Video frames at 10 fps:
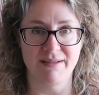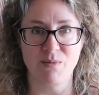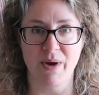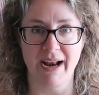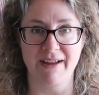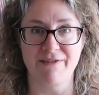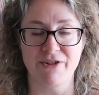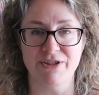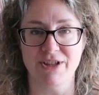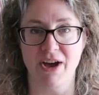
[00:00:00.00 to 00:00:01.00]
when I
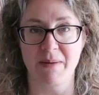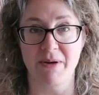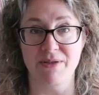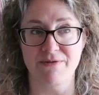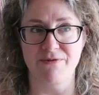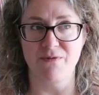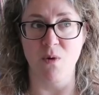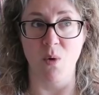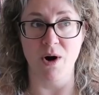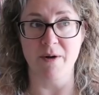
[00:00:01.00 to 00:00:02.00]
first thought about the
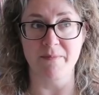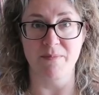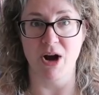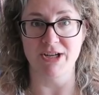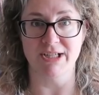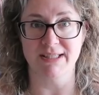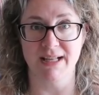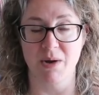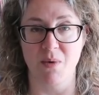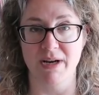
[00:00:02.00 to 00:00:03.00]
four projects
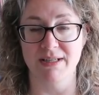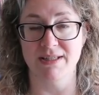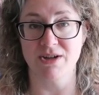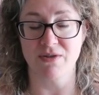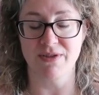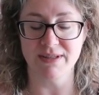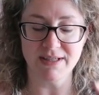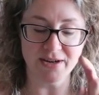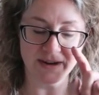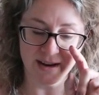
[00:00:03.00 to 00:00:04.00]
that I wanted to start this
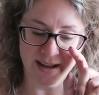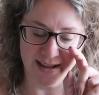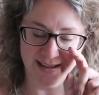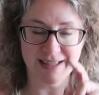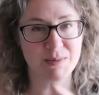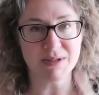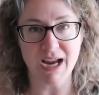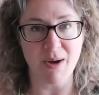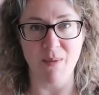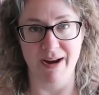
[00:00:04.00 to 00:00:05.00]
year. This was
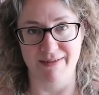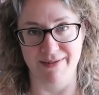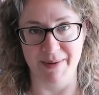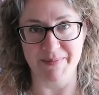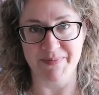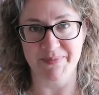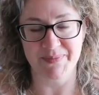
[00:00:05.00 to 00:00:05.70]
not one of them.